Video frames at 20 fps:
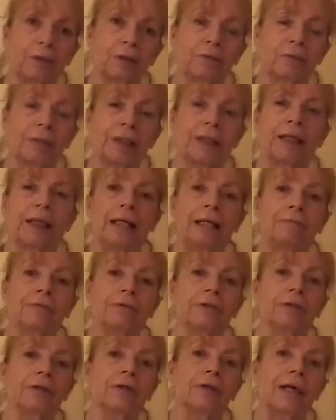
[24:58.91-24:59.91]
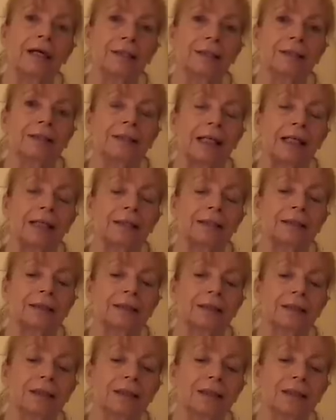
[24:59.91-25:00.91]
really for a granddad,
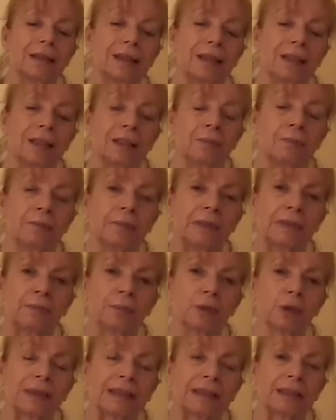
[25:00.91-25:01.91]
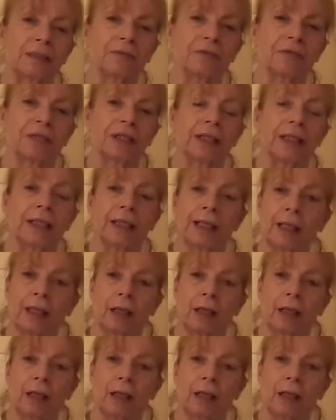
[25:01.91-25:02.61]
to put stuff that he